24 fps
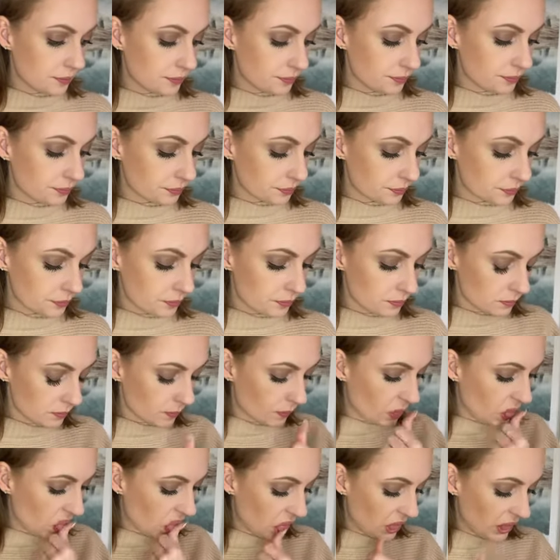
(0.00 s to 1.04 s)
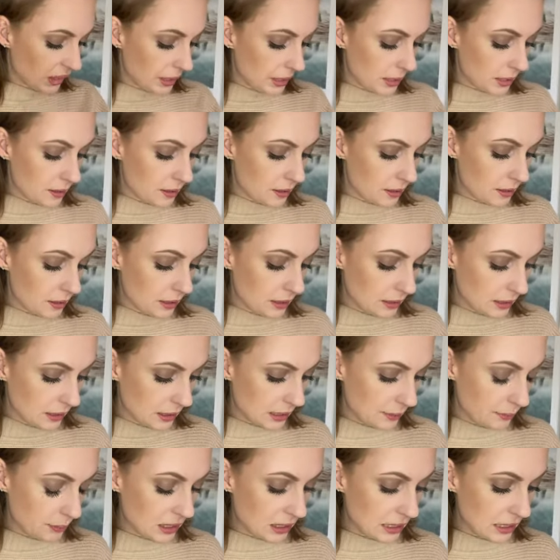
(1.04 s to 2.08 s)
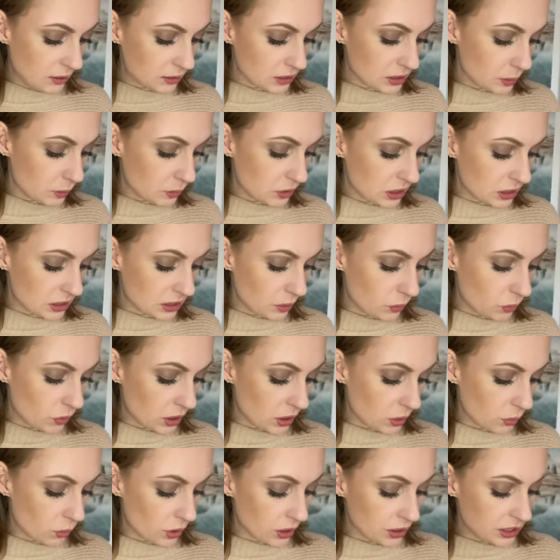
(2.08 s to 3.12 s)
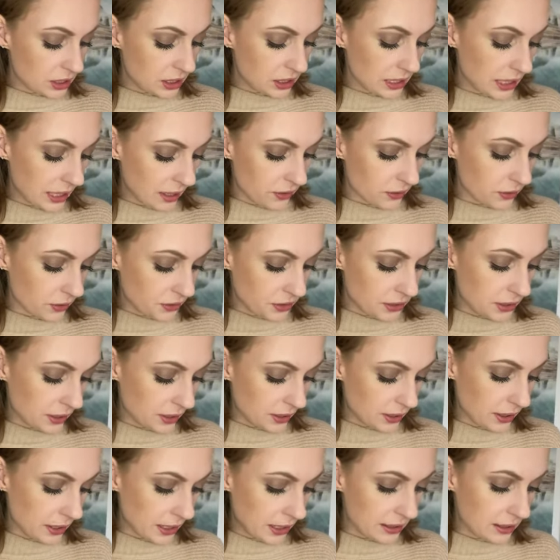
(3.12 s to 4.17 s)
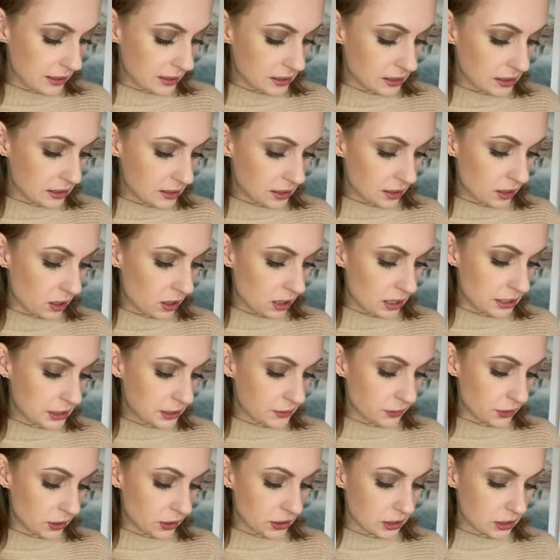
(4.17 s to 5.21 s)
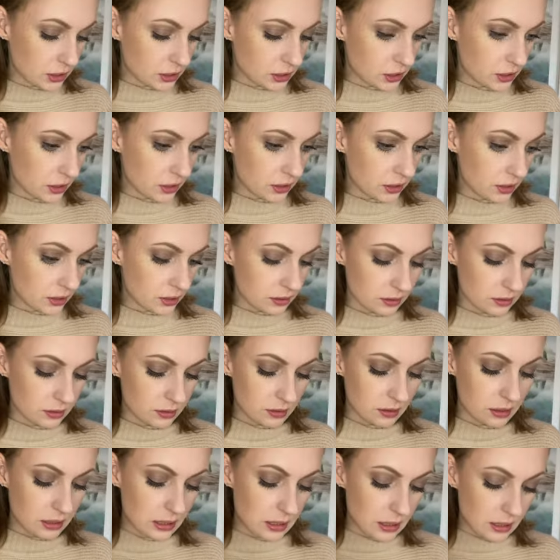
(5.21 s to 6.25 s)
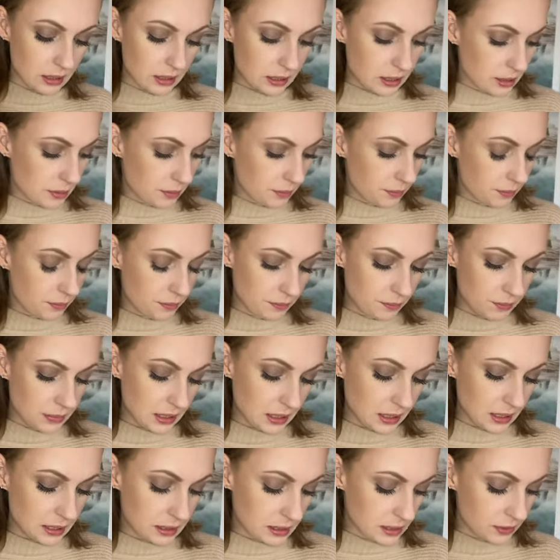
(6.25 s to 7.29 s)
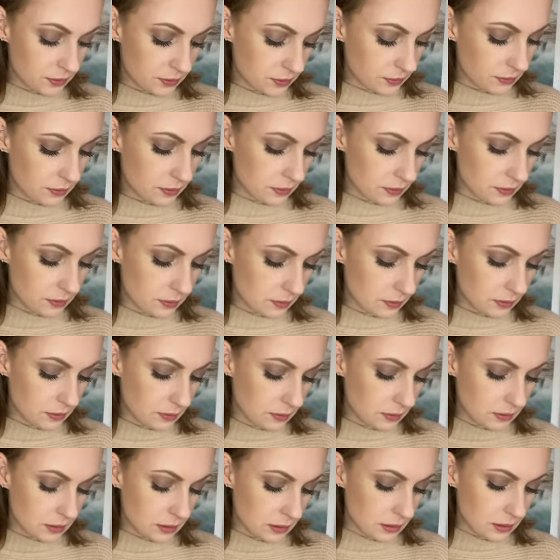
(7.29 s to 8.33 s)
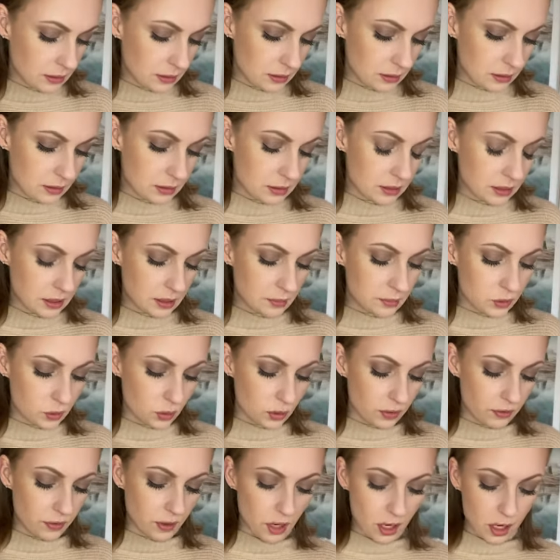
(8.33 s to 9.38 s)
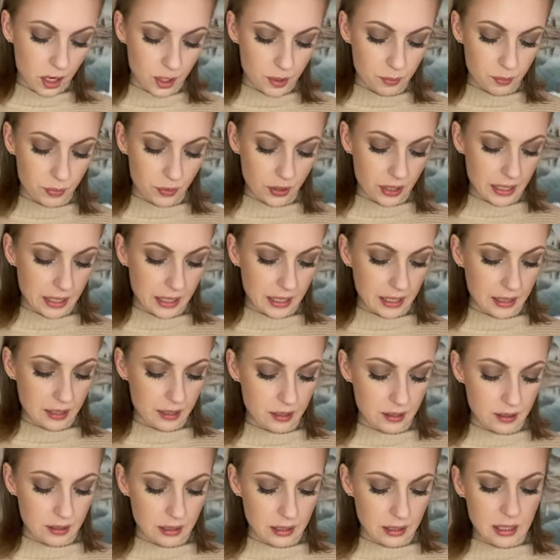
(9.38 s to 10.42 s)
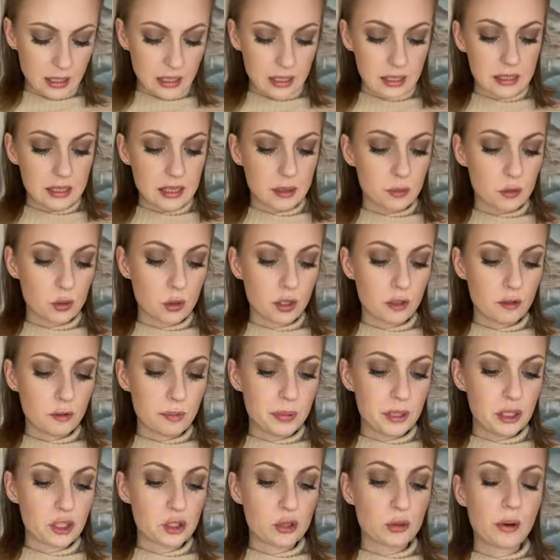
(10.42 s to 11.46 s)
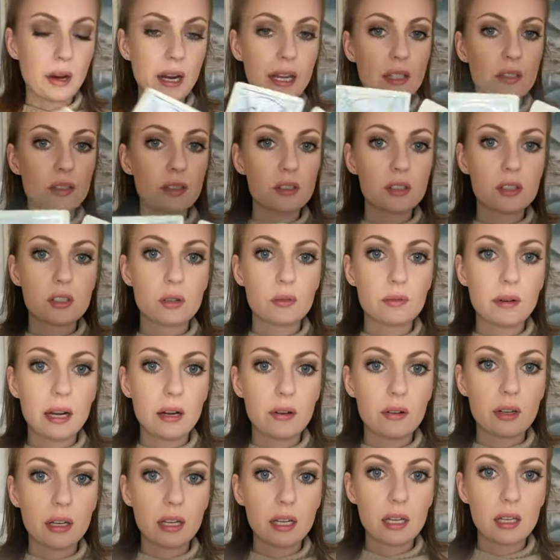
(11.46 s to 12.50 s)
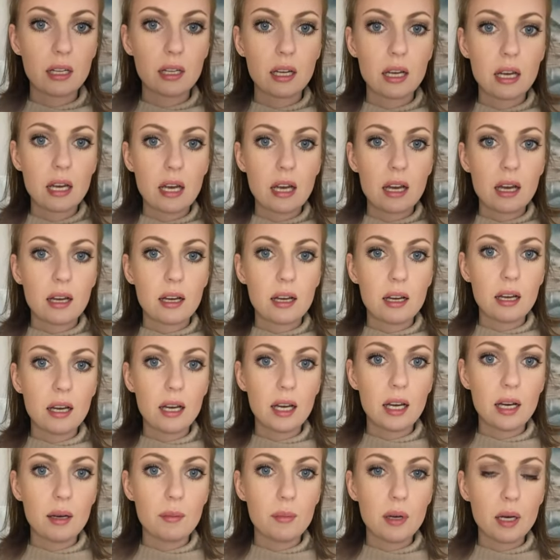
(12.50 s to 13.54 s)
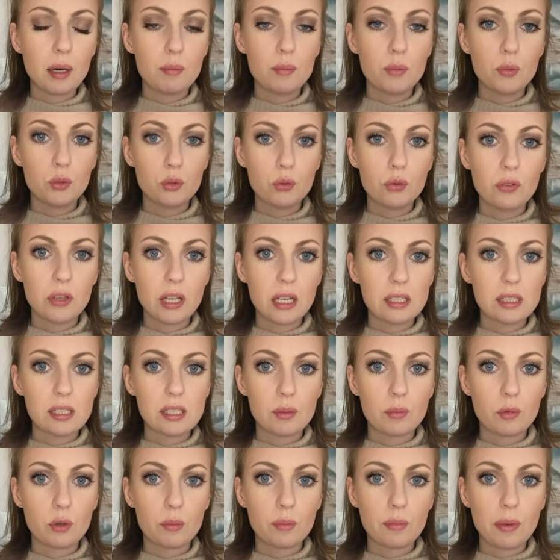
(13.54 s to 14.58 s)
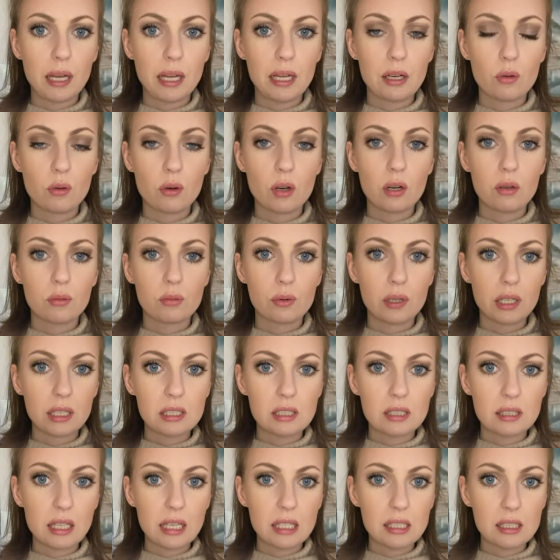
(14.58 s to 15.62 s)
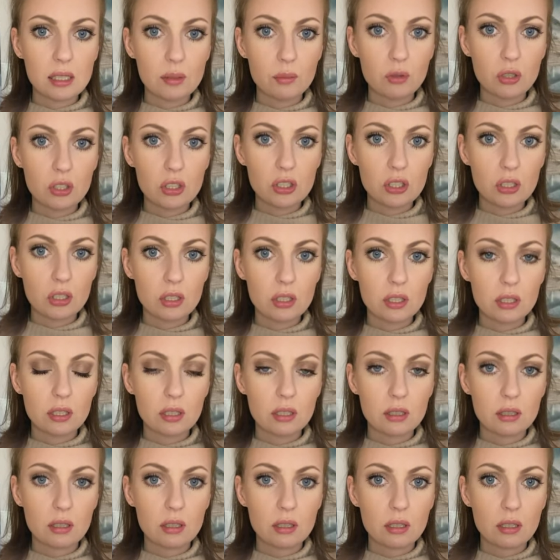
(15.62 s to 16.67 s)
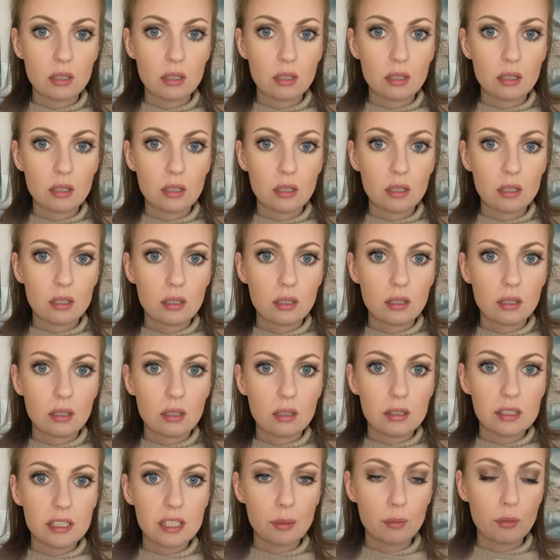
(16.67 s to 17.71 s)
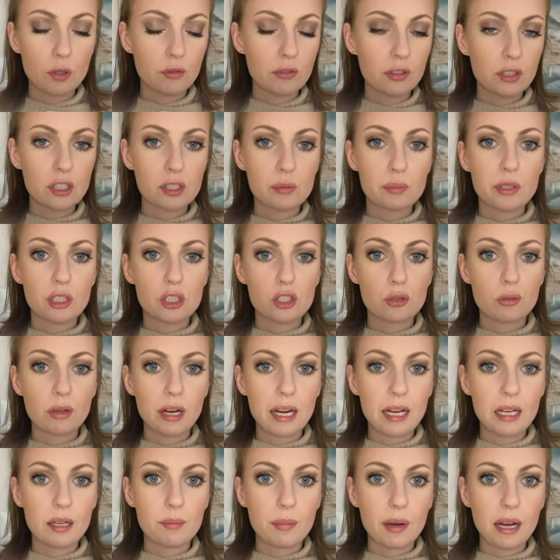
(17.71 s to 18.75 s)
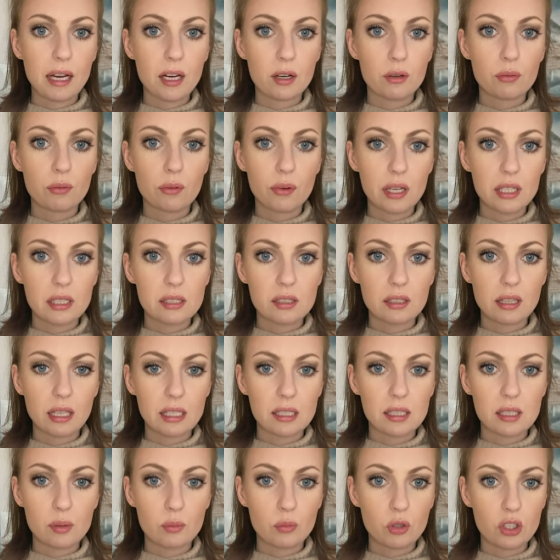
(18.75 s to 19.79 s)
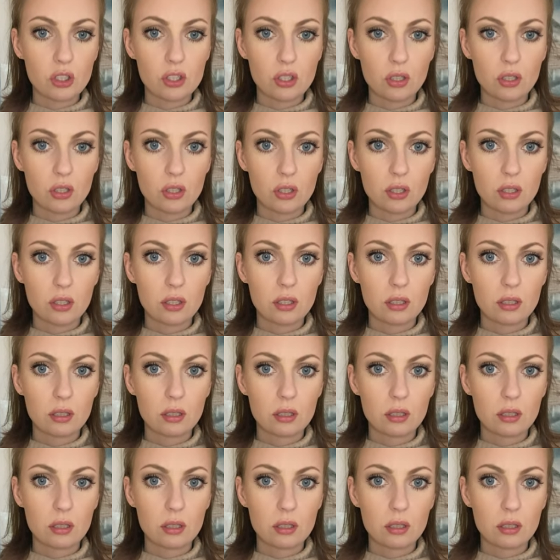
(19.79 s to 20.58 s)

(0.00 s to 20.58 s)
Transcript: But now someone doesn't want to work together here. And this is a cause for concern because of some sort of heartbreak, some sort of betrayal surrounding um, a move that someone made or a risk that someone took. Someone feels betrayed by a risk that someone took.